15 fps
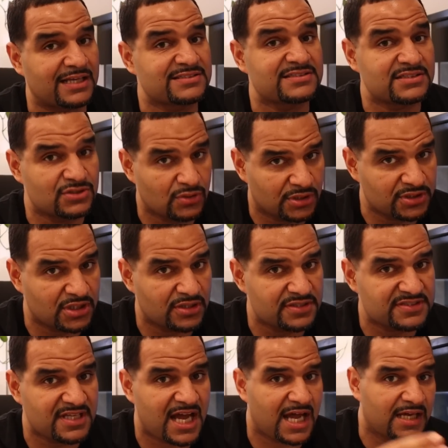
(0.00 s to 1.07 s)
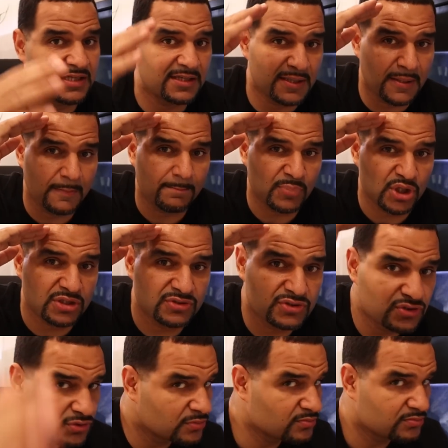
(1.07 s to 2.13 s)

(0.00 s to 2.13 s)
I'll see you on the other side. Peace.